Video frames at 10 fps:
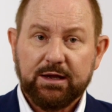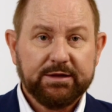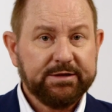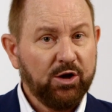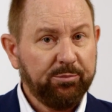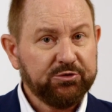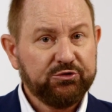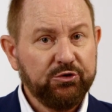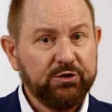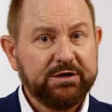and the
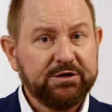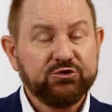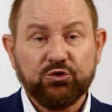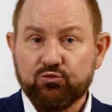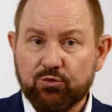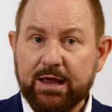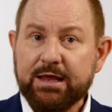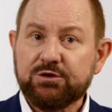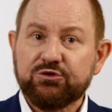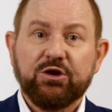opportunity to
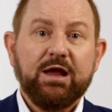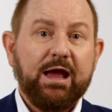range